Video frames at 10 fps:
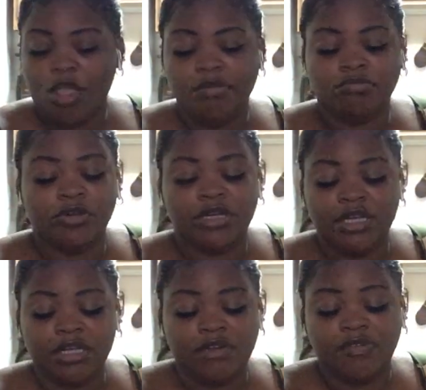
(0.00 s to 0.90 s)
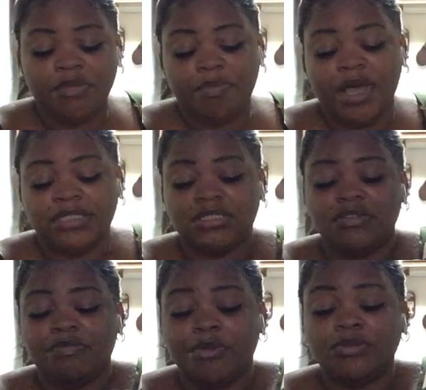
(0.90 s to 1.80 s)
More negative than
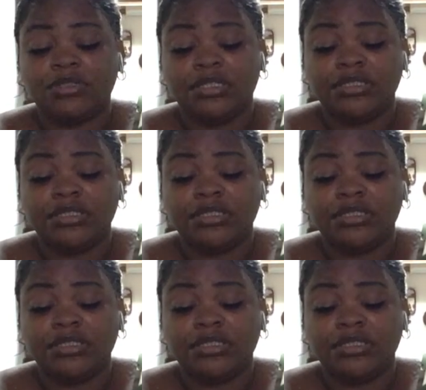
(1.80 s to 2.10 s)
positive most of the